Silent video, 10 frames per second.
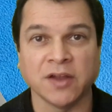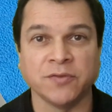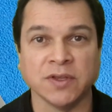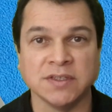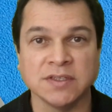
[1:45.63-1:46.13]

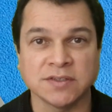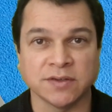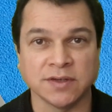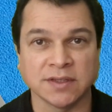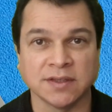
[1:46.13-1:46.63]
and
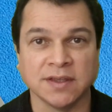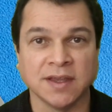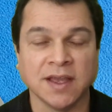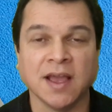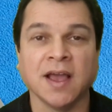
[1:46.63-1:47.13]
register it
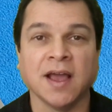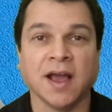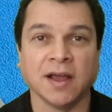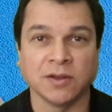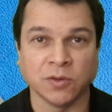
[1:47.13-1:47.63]

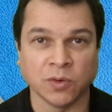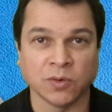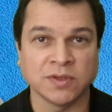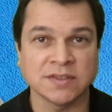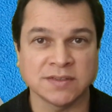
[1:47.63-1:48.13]
and
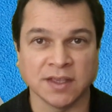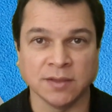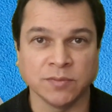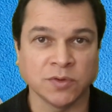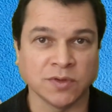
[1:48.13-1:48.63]
go the same